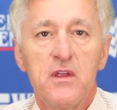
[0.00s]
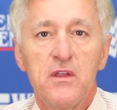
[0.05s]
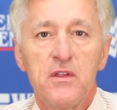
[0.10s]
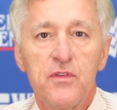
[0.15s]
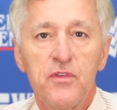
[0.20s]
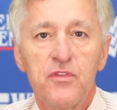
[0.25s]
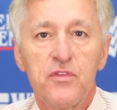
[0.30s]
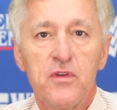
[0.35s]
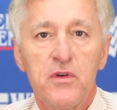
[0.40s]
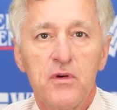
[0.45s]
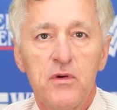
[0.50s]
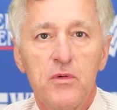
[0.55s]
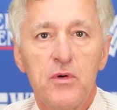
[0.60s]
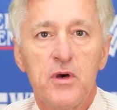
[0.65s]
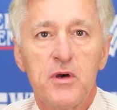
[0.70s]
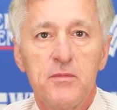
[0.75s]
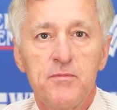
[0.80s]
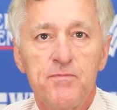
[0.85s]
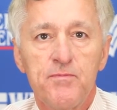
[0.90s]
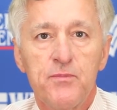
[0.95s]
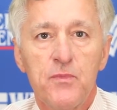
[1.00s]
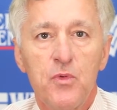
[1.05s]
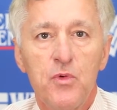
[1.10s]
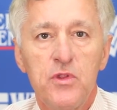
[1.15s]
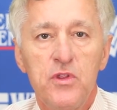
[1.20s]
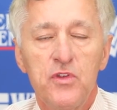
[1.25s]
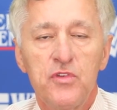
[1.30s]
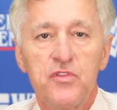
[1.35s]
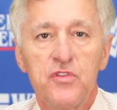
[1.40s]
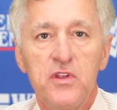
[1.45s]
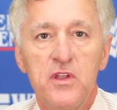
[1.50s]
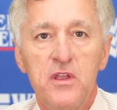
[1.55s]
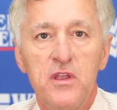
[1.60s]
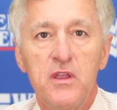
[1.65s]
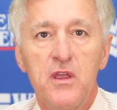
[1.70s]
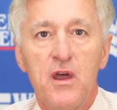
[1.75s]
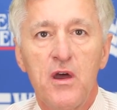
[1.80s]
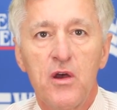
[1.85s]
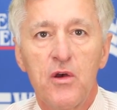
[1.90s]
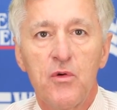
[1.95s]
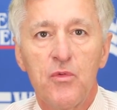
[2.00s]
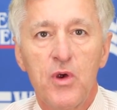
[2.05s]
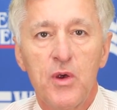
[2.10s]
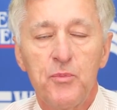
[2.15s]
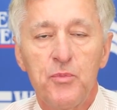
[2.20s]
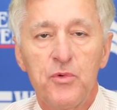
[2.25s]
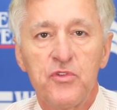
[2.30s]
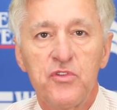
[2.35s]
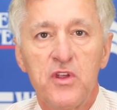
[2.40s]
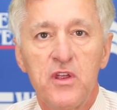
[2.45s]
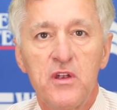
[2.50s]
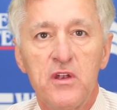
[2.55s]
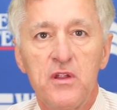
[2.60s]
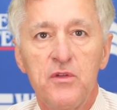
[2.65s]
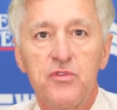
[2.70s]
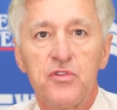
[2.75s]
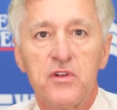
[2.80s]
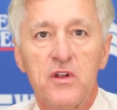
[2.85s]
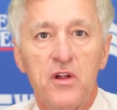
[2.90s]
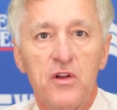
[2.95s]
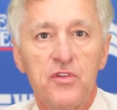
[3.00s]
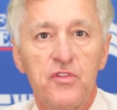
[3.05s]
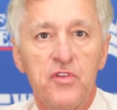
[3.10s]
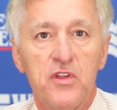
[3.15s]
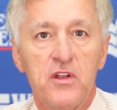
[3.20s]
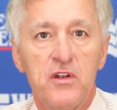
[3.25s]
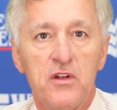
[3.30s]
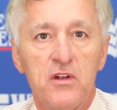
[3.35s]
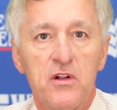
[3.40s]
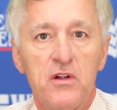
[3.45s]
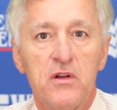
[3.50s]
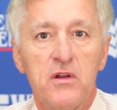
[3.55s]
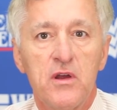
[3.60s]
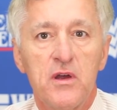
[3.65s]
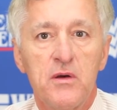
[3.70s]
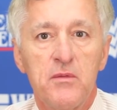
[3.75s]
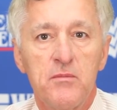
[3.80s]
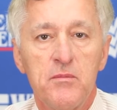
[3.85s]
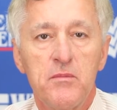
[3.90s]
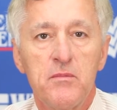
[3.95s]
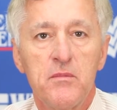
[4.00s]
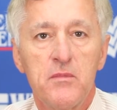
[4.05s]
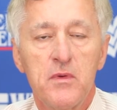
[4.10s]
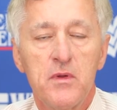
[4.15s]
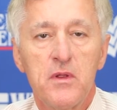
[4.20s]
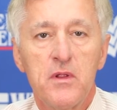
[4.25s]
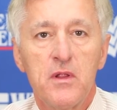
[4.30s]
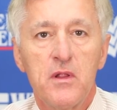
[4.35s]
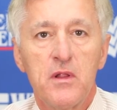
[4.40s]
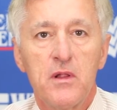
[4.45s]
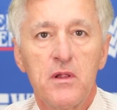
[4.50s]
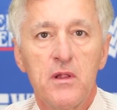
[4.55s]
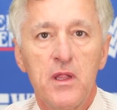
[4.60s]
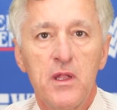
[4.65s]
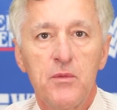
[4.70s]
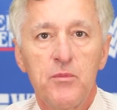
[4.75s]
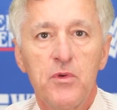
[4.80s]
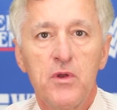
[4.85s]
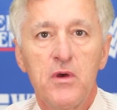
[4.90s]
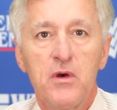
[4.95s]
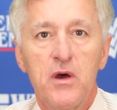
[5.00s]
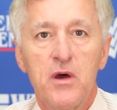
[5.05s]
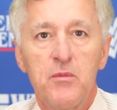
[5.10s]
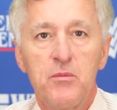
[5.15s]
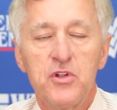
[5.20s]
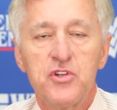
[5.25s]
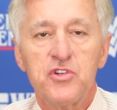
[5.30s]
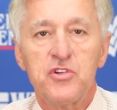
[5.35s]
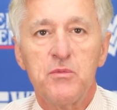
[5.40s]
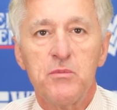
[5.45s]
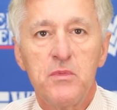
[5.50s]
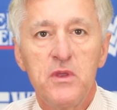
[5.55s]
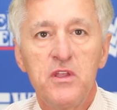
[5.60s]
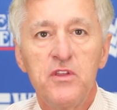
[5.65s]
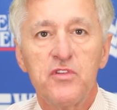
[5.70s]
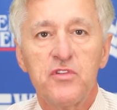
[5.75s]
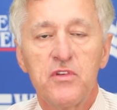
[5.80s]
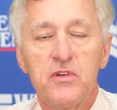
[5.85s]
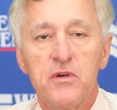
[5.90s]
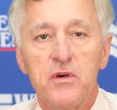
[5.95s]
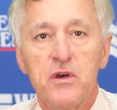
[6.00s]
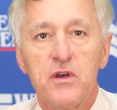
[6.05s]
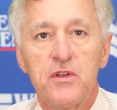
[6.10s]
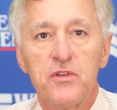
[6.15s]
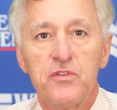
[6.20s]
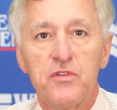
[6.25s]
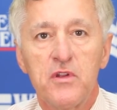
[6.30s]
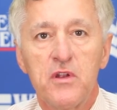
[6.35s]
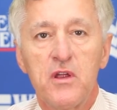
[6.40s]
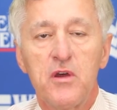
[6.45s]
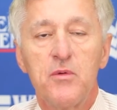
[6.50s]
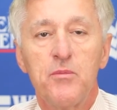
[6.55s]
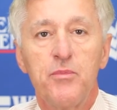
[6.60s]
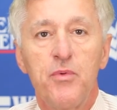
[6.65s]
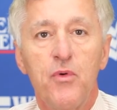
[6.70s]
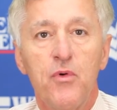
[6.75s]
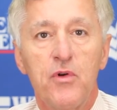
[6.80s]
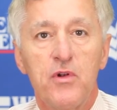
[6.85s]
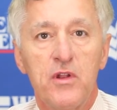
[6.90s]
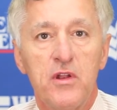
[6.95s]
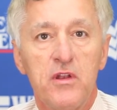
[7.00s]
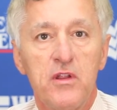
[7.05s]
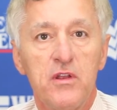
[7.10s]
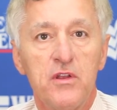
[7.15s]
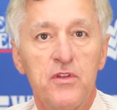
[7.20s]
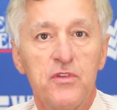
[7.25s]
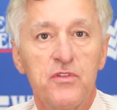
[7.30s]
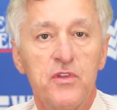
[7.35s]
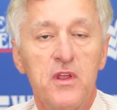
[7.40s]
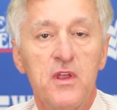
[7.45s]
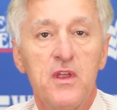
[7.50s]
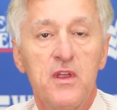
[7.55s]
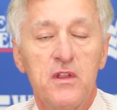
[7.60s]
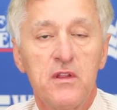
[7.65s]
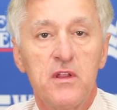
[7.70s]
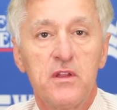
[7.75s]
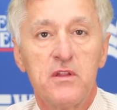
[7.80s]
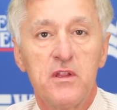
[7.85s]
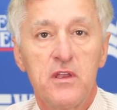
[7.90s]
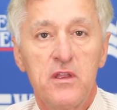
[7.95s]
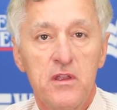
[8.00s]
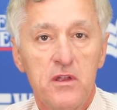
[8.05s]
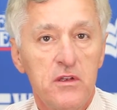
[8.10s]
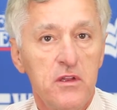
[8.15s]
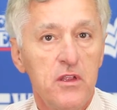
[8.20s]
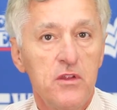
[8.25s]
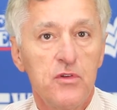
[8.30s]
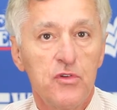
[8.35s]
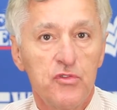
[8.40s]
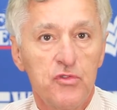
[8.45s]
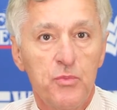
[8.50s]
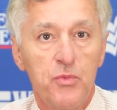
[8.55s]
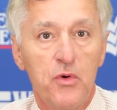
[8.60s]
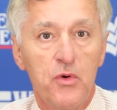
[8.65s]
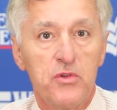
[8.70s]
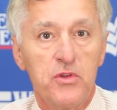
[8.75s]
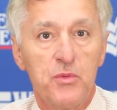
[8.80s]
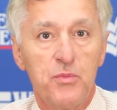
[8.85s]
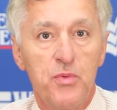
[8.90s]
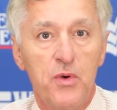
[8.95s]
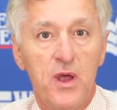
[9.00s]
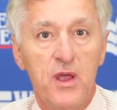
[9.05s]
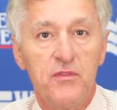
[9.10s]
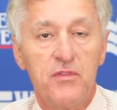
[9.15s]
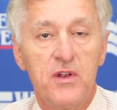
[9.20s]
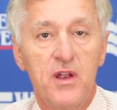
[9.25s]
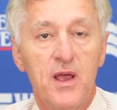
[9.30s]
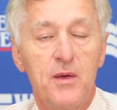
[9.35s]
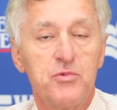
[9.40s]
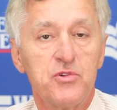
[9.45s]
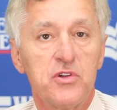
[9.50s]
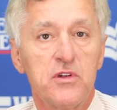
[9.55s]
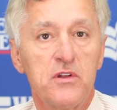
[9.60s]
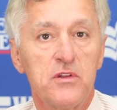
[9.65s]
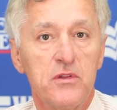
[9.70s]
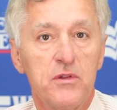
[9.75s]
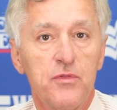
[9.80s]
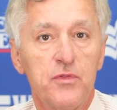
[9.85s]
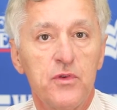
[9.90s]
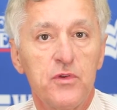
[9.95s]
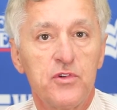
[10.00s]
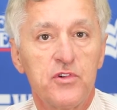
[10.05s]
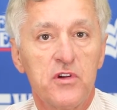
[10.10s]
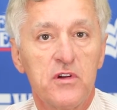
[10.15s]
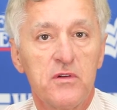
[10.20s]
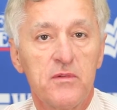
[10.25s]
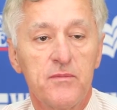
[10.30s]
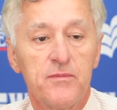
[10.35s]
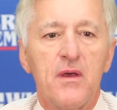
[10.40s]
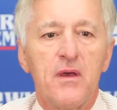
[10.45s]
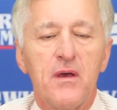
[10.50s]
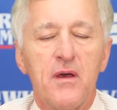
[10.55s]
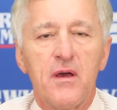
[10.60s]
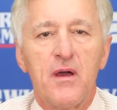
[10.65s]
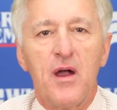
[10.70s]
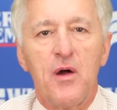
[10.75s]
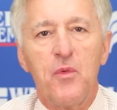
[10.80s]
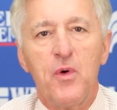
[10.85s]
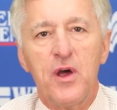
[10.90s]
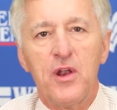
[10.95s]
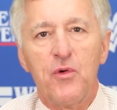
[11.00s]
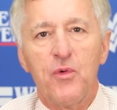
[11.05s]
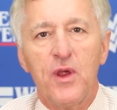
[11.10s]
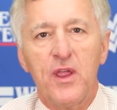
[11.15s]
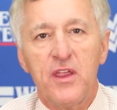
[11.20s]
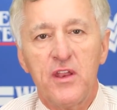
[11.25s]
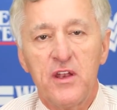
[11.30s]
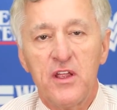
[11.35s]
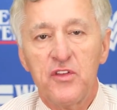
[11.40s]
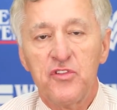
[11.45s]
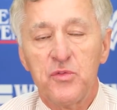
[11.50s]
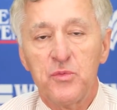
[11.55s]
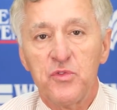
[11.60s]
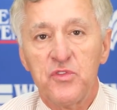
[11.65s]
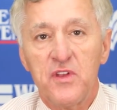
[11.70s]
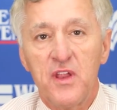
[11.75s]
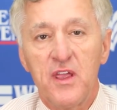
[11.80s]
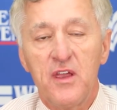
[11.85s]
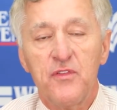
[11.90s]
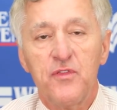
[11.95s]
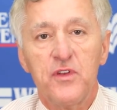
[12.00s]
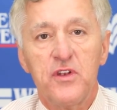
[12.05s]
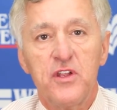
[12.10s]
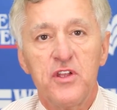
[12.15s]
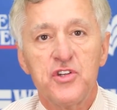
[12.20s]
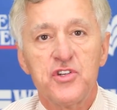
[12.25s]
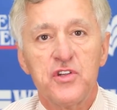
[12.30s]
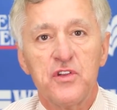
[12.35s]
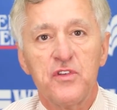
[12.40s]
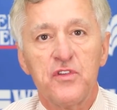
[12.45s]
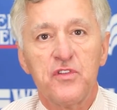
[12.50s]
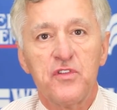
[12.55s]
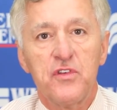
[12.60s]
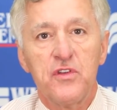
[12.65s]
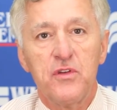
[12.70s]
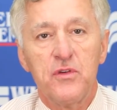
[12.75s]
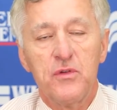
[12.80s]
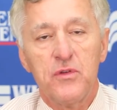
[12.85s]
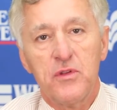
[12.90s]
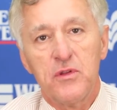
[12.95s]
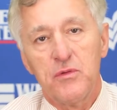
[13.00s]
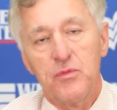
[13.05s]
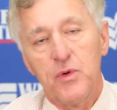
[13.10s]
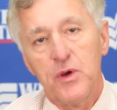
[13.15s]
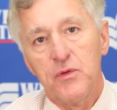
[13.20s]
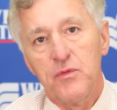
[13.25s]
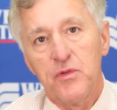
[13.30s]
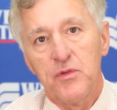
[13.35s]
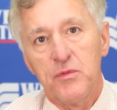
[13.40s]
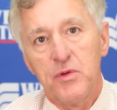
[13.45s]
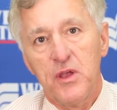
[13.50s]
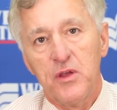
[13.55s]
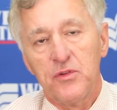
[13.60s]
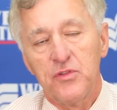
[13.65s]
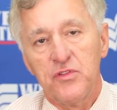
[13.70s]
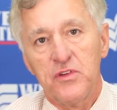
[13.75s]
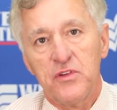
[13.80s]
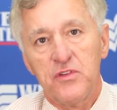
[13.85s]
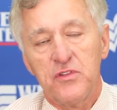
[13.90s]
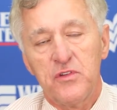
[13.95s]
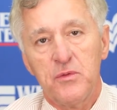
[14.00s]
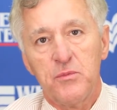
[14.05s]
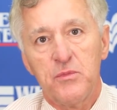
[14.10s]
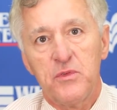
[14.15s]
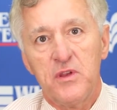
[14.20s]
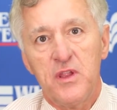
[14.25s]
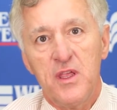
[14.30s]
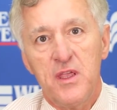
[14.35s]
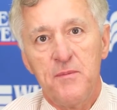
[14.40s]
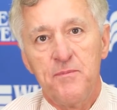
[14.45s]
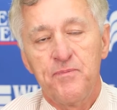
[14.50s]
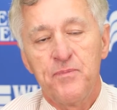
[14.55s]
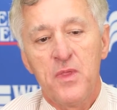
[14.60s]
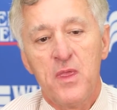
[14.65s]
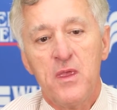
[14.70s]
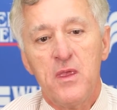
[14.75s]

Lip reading: And so when you see our representatives and our senator, let them know how much it means to us and how important it is that they continue to support the private option in the future. I want to recognize some staff additions to the WRHS Health System team.